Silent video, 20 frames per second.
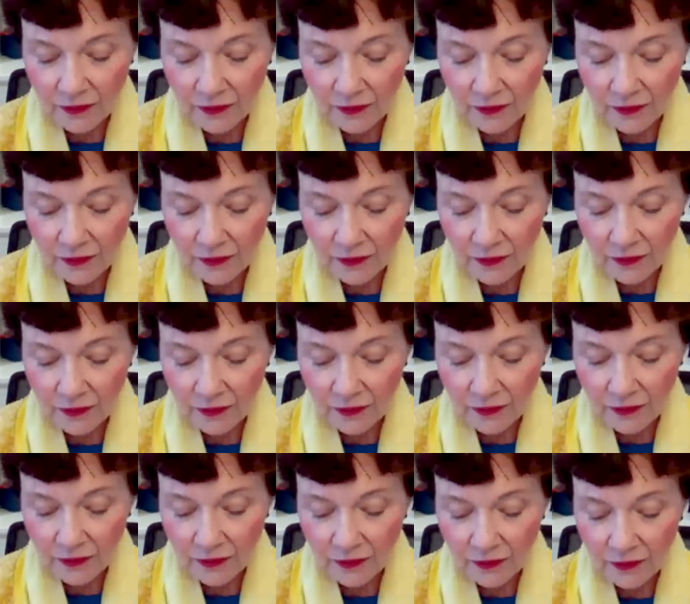Belinda,
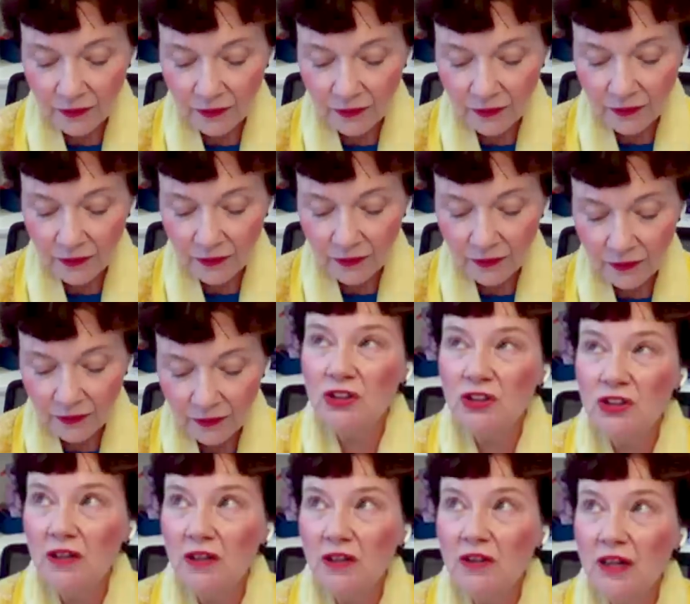I would like
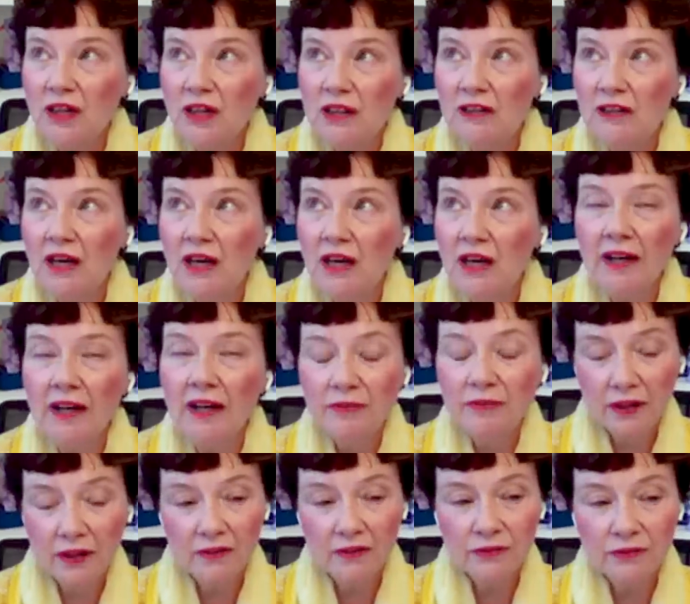to share
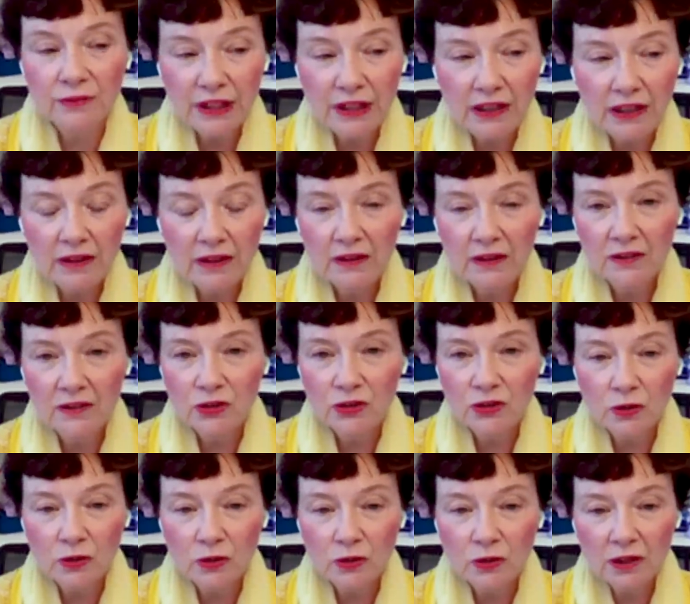that I have a
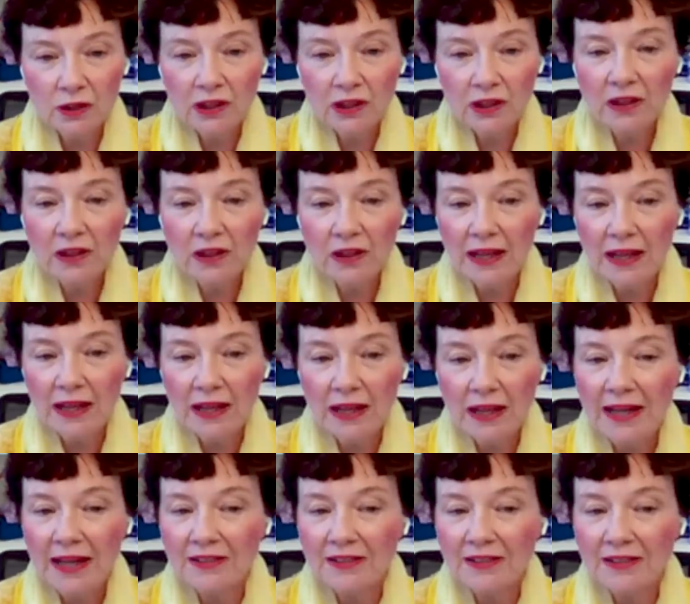free
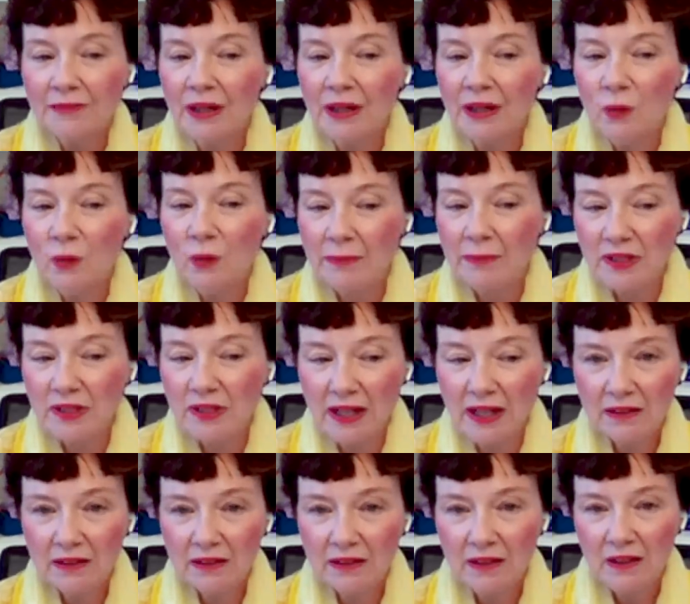short little class
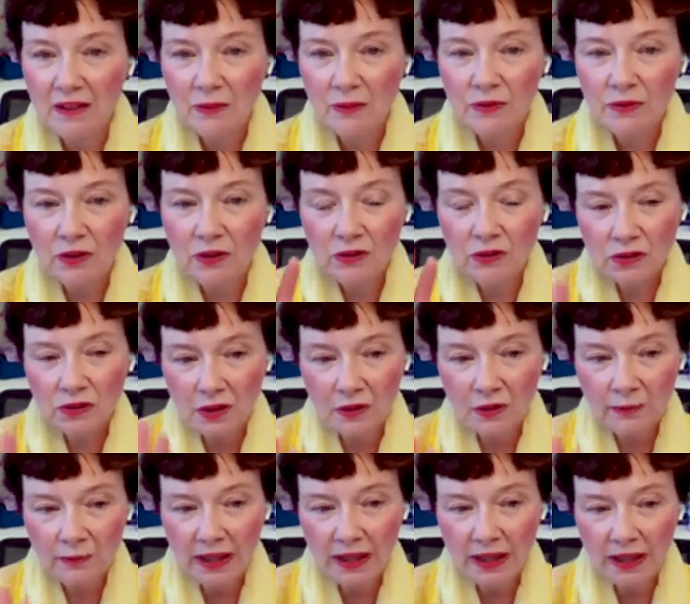on my website.
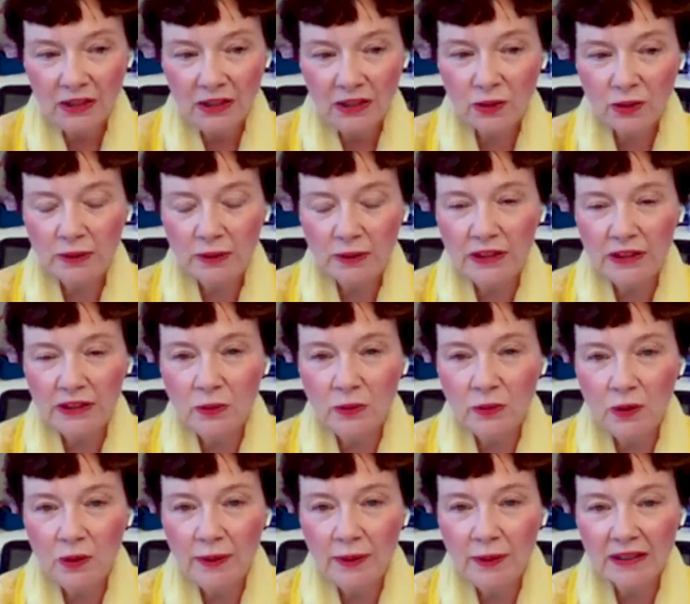When you go to
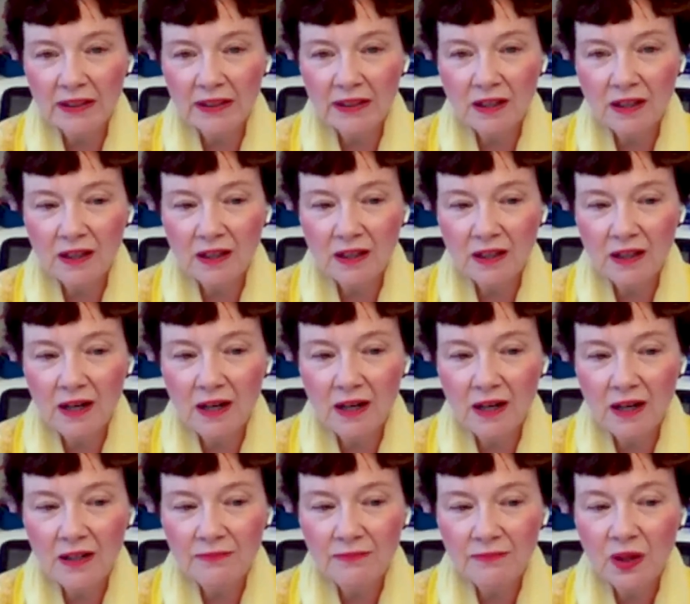the homepage at
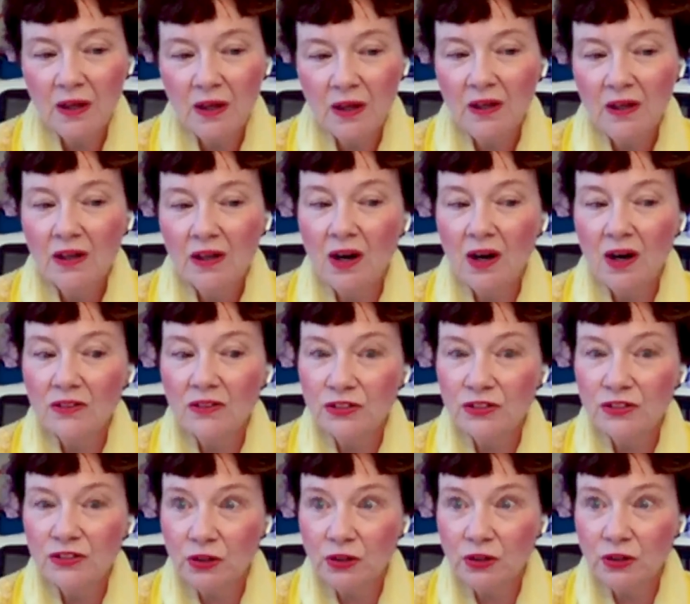
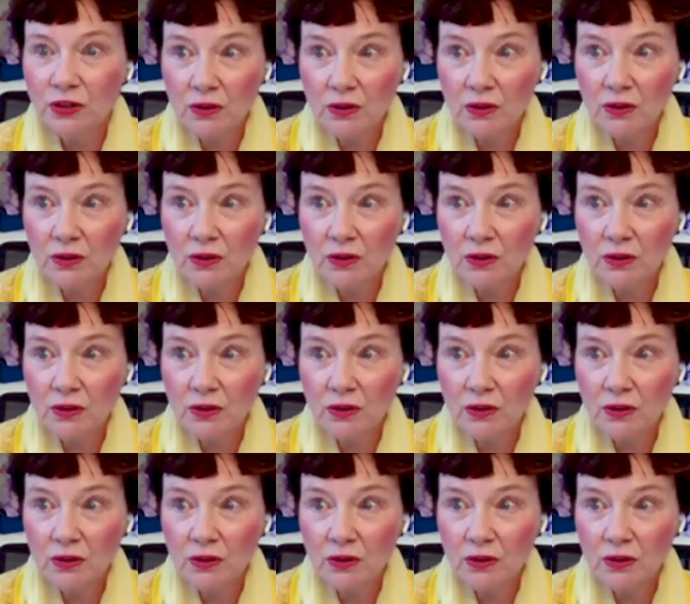belindawomack.com